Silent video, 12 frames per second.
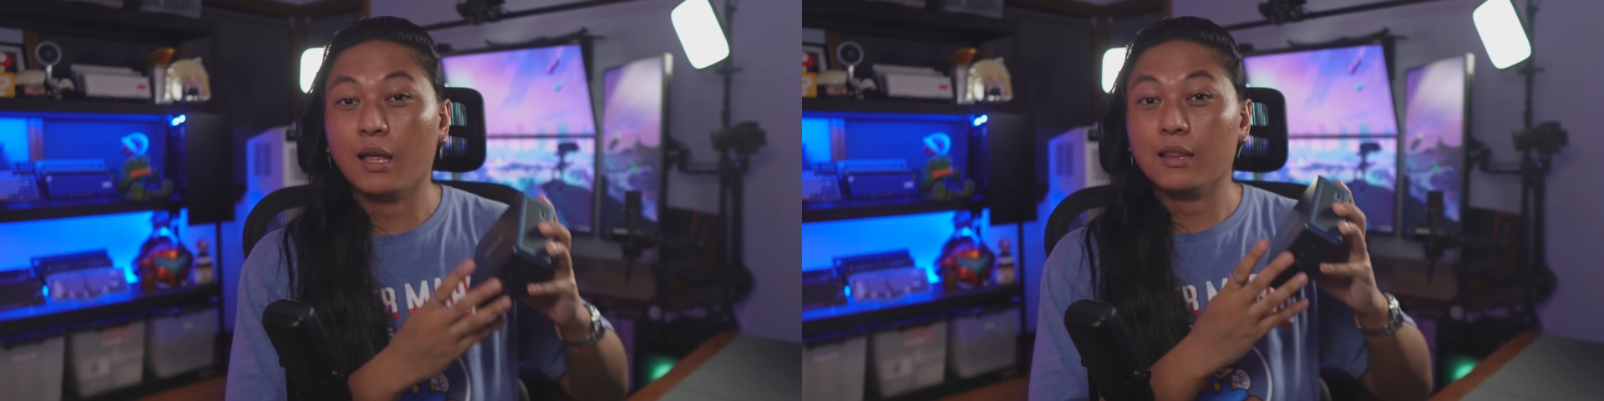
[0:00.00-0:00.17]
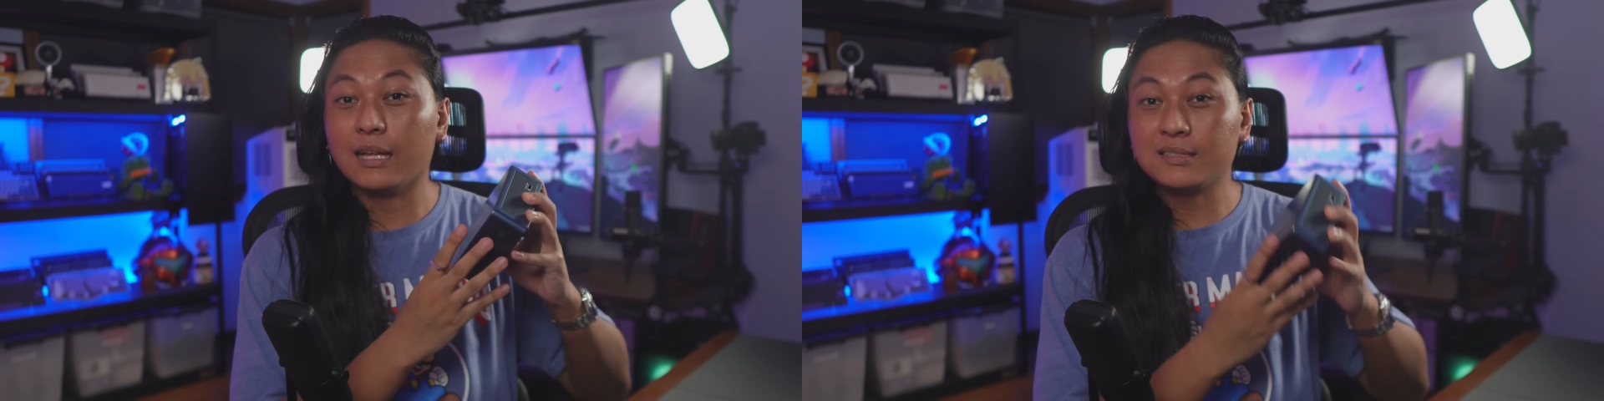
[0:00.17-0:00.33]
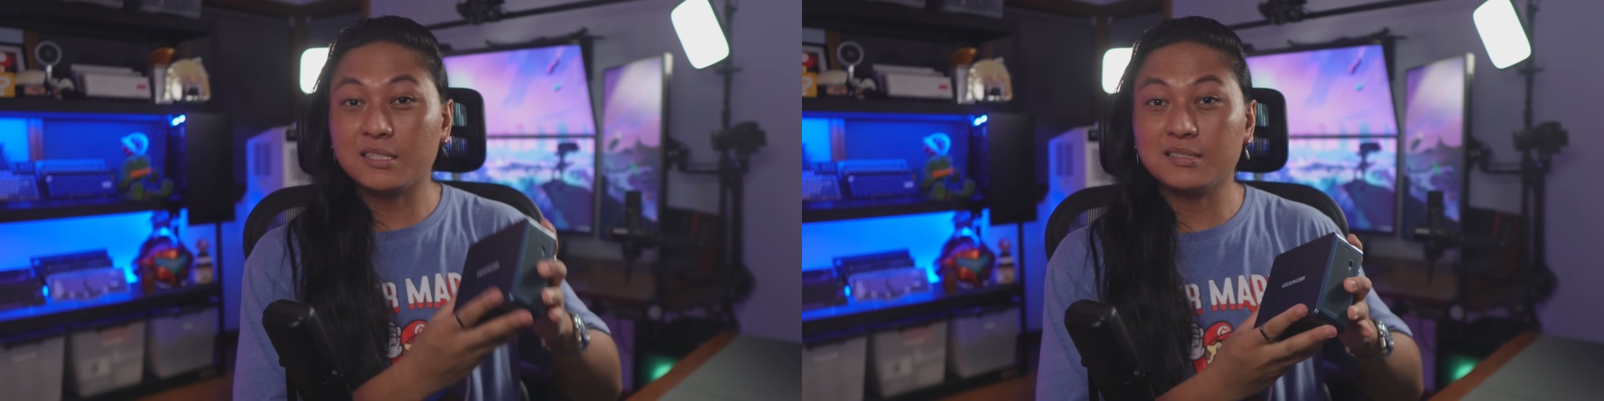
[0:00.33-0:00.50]

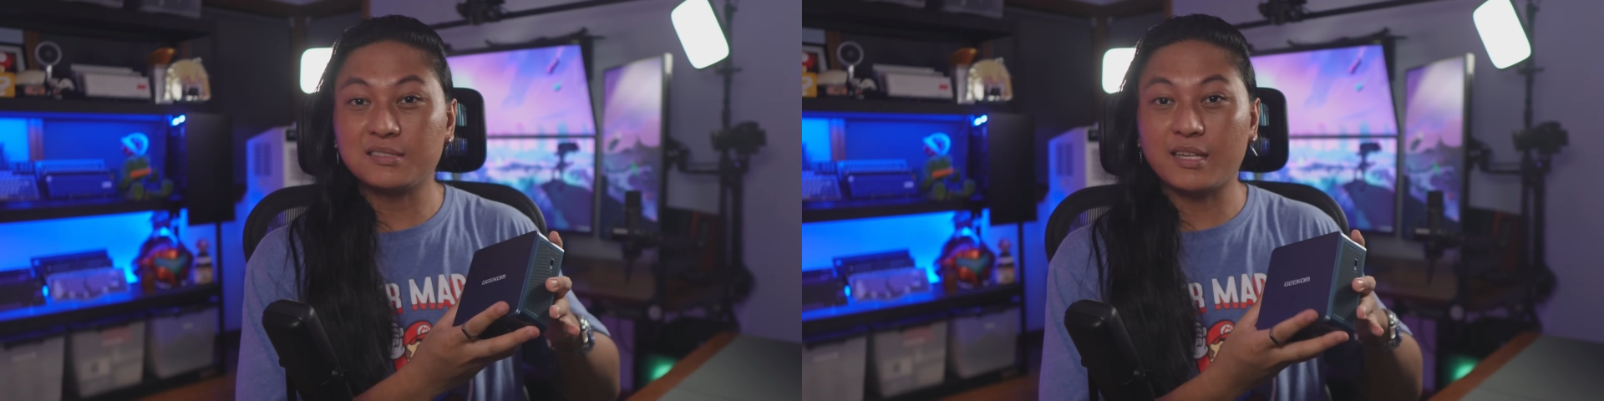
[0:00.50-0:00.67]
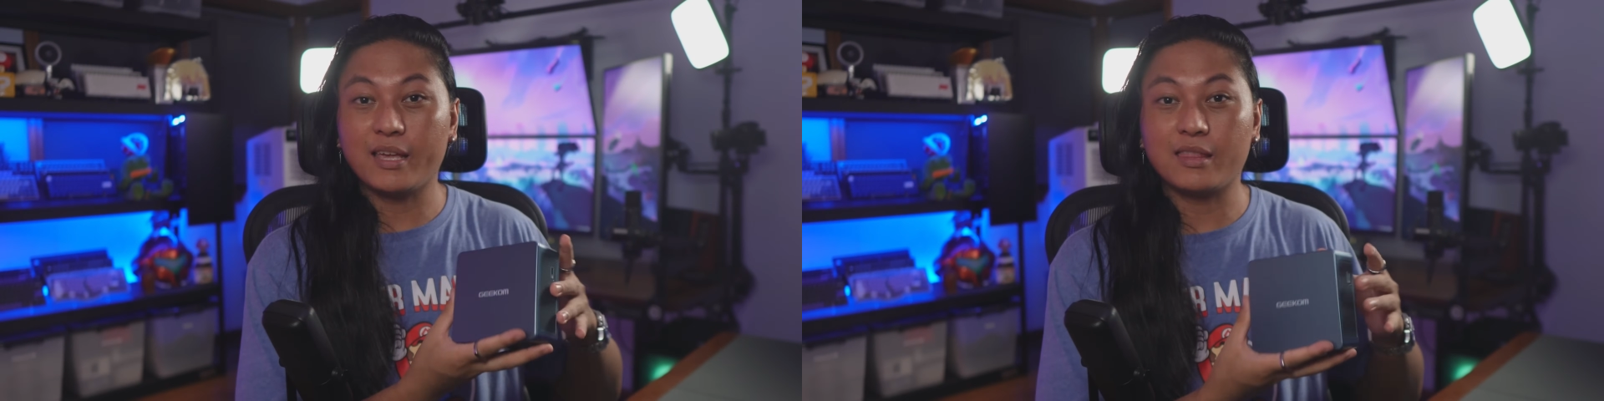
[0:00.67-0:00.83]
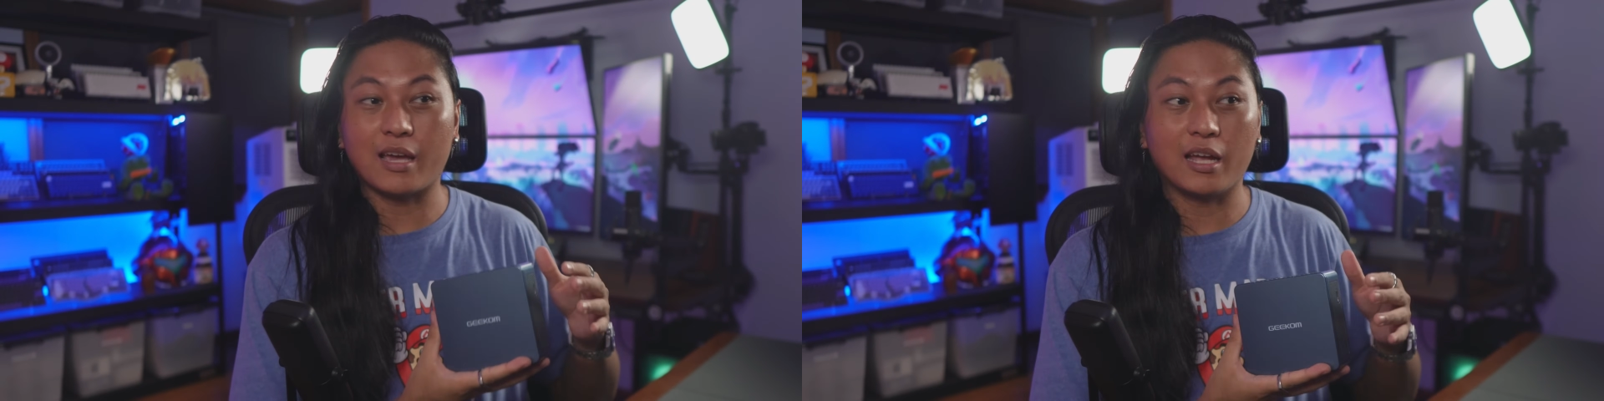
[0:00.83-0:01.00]
let's just
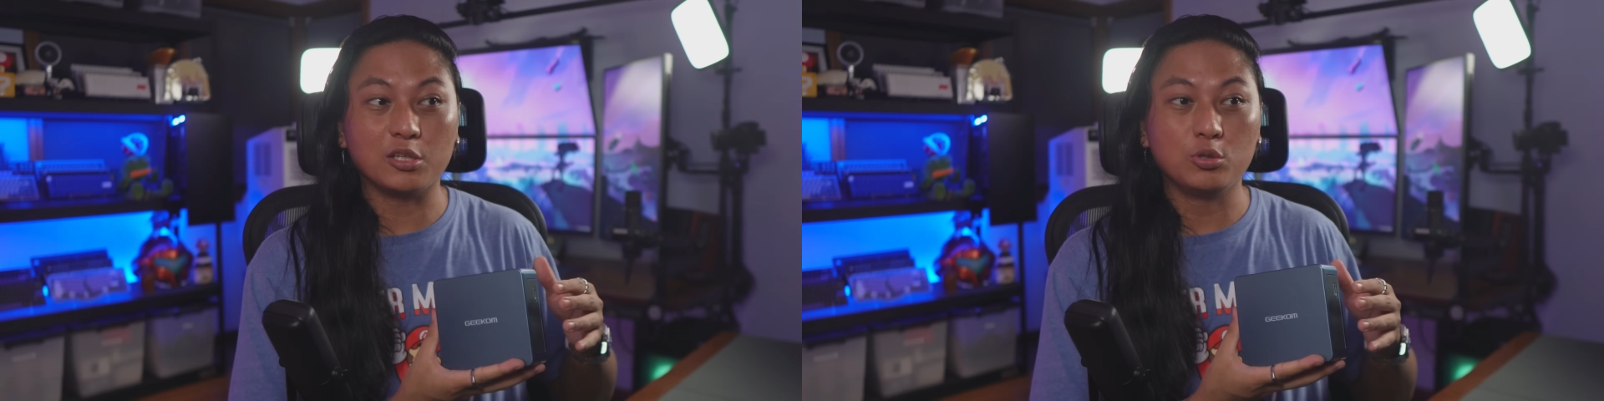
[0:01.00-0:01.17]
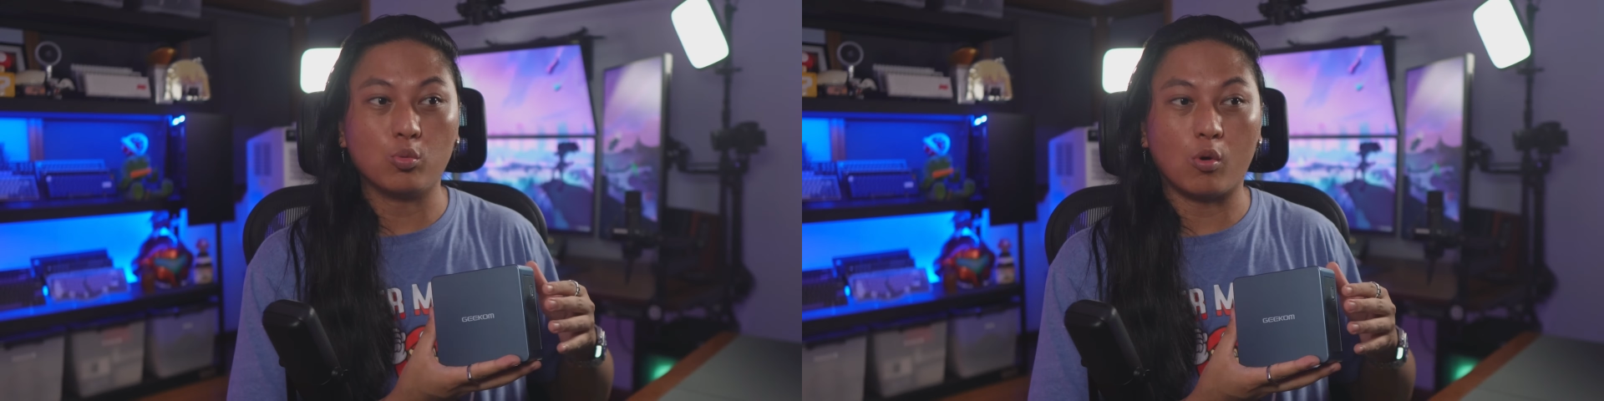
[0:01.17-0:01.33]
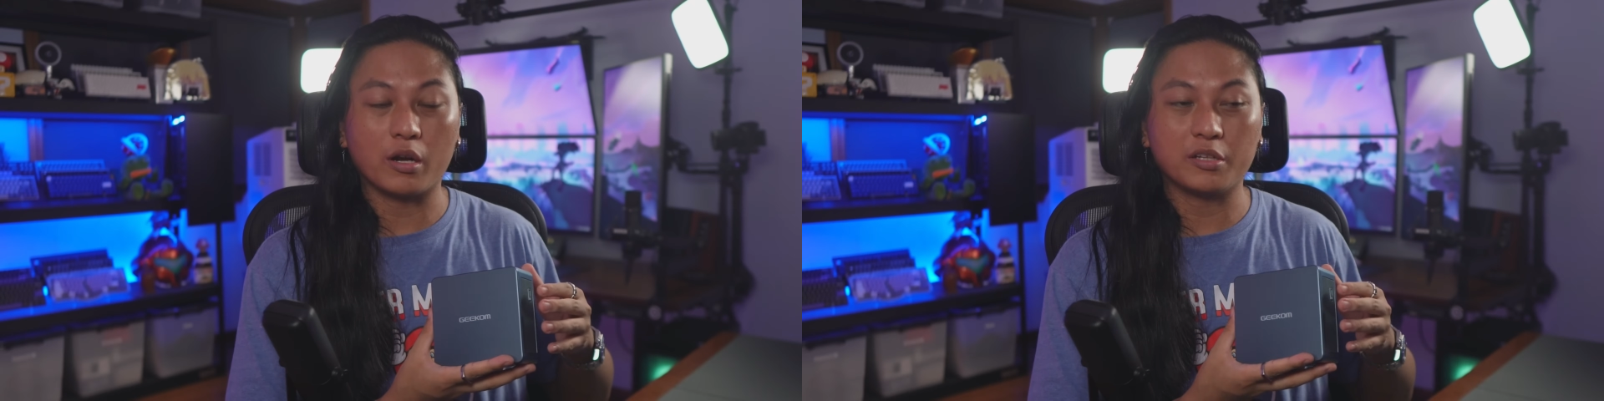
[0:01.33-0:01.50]
say that
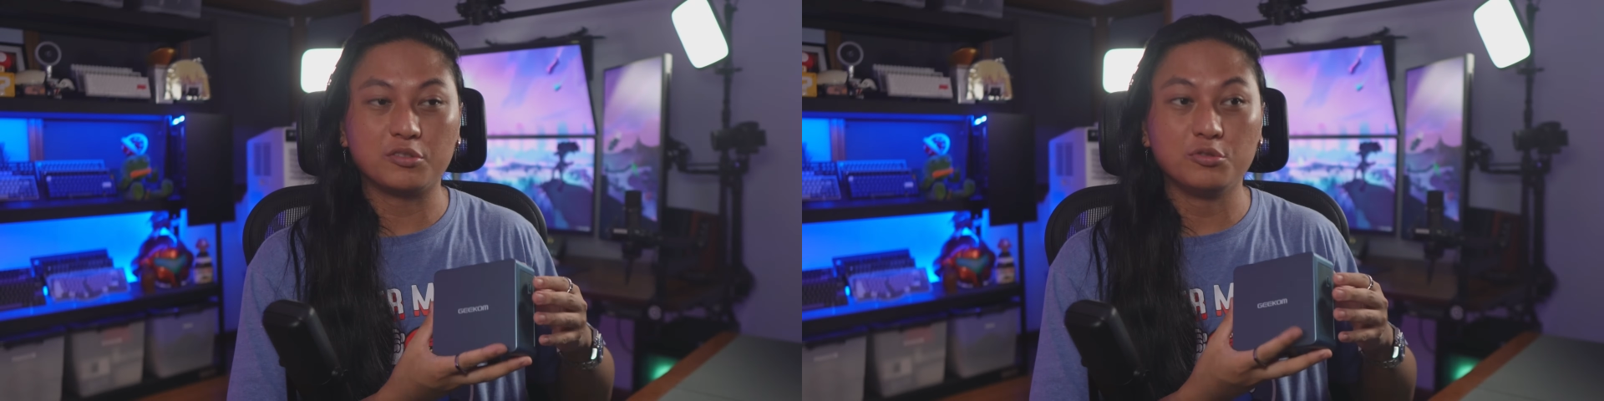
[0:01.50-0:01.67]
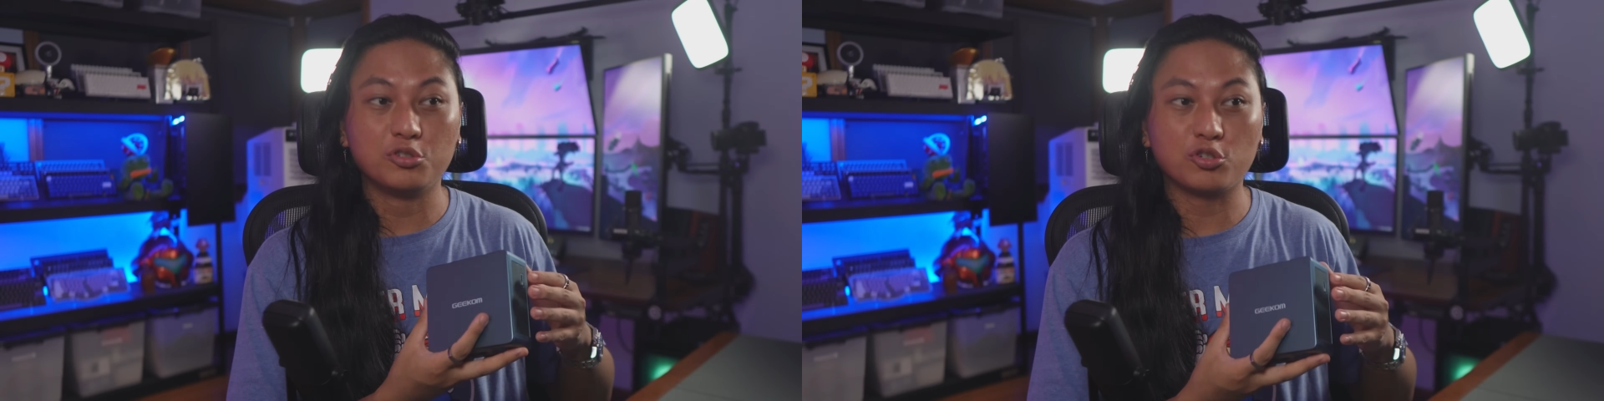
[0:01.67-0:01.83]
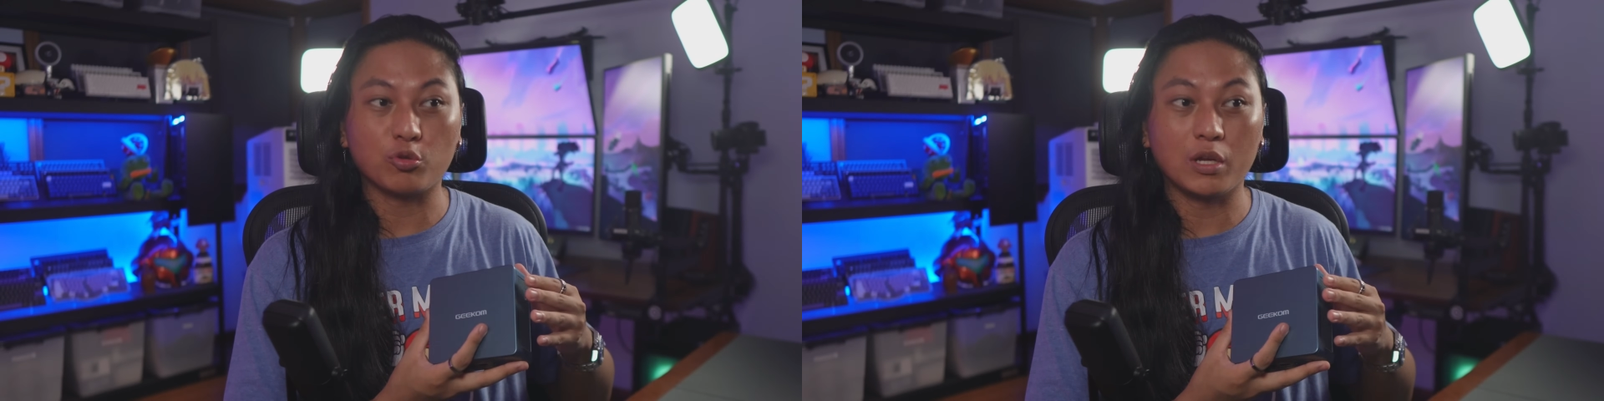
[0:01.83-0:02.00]
you wanted to
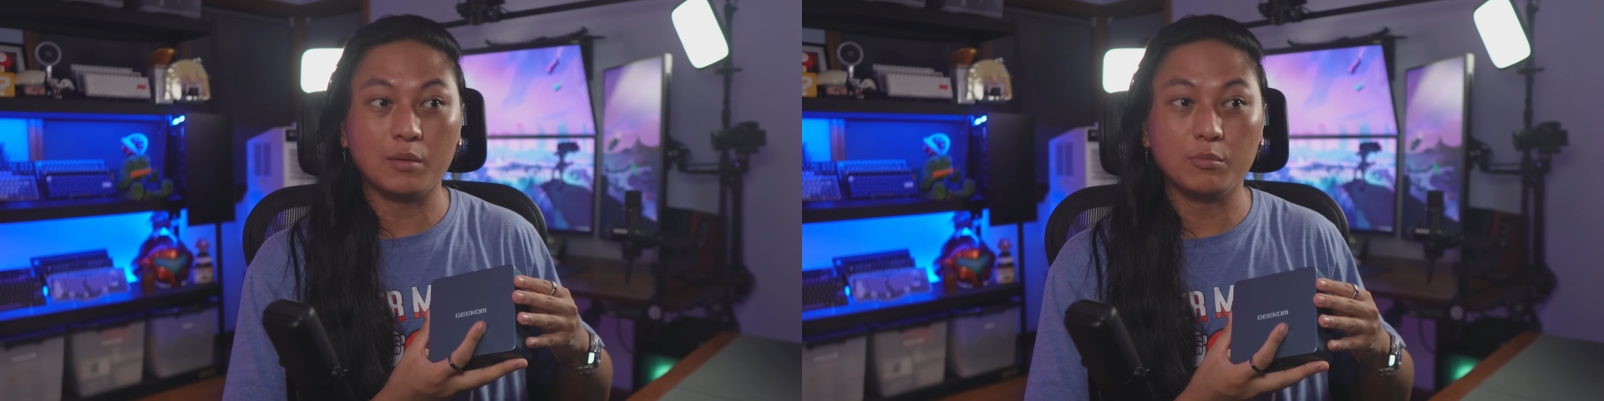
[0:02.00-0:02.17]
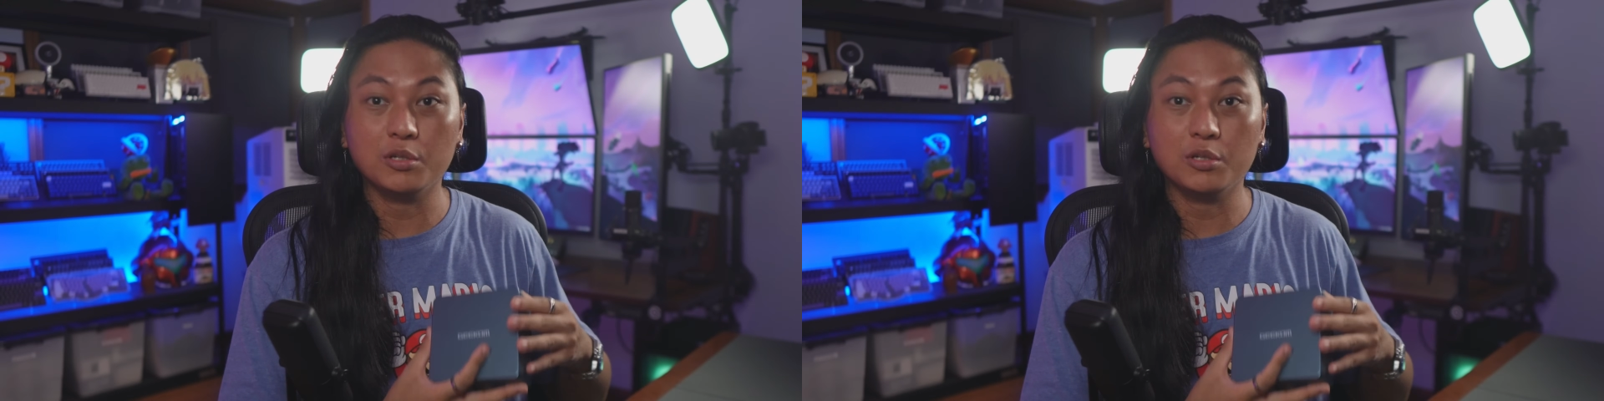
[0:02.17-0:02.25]
stream